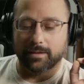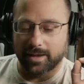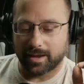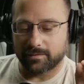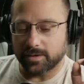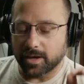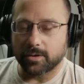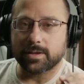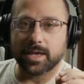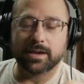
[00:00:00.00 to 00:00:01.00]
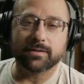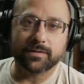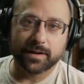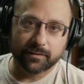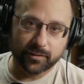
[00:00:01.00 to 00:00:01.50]
they have no give
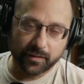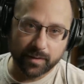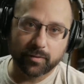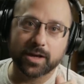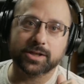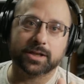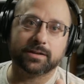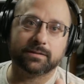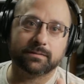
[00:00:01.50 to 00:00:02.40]
for vibration.